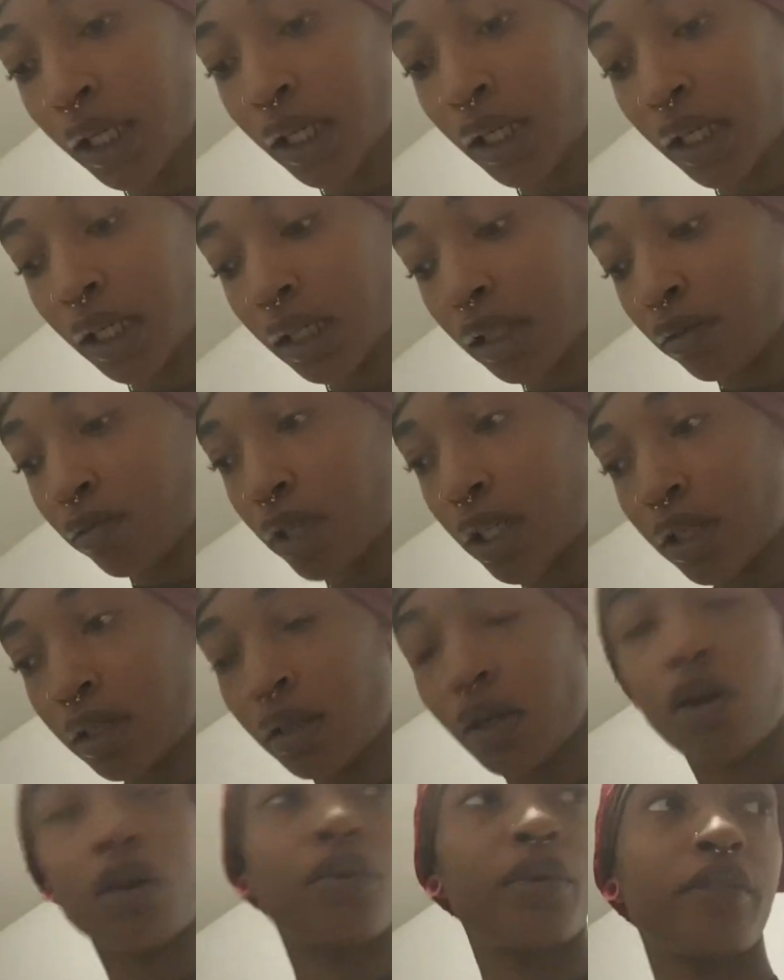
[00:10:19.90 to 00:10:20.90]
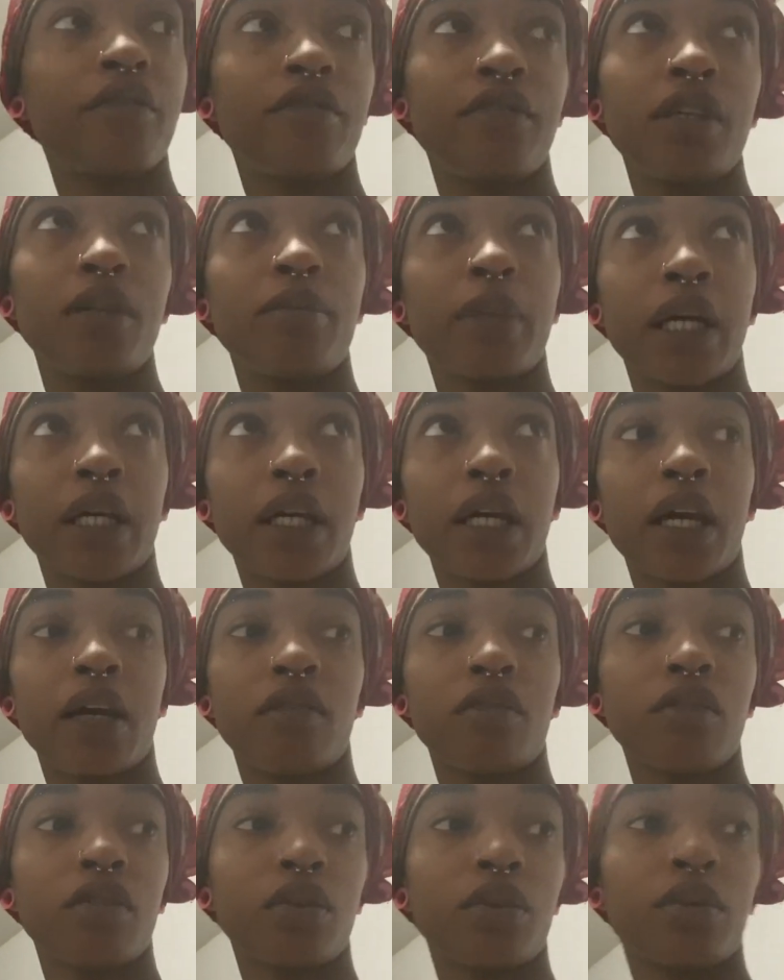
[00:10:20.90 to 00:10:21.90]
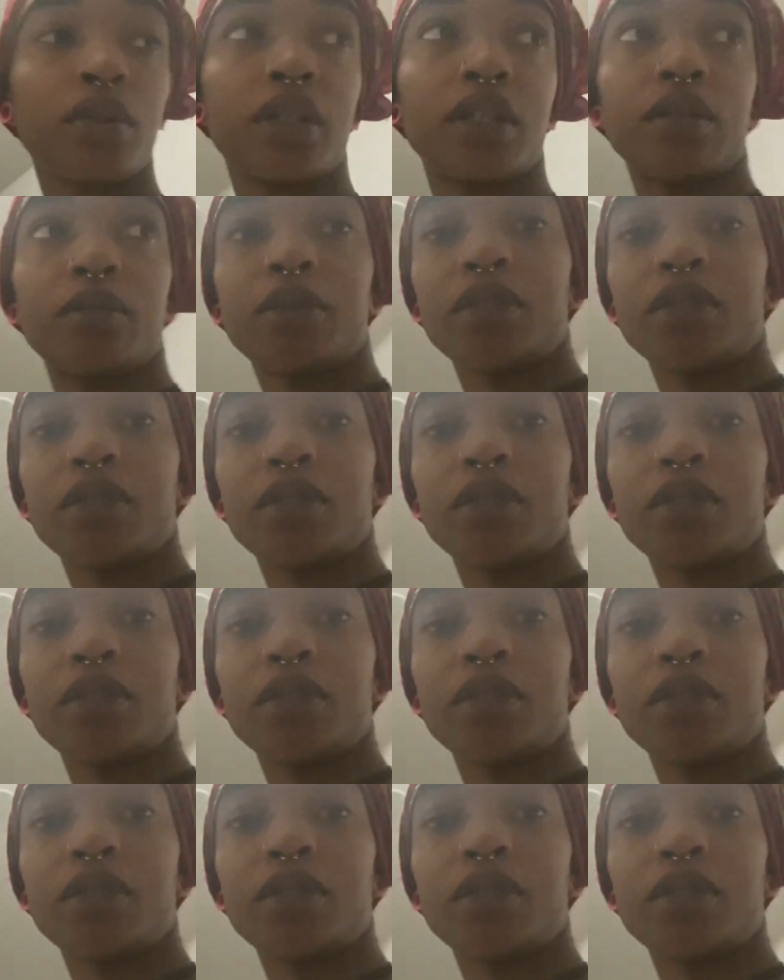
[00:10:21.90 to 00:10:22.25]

and I'm ready to, oh, and feed my cat real quick. Let me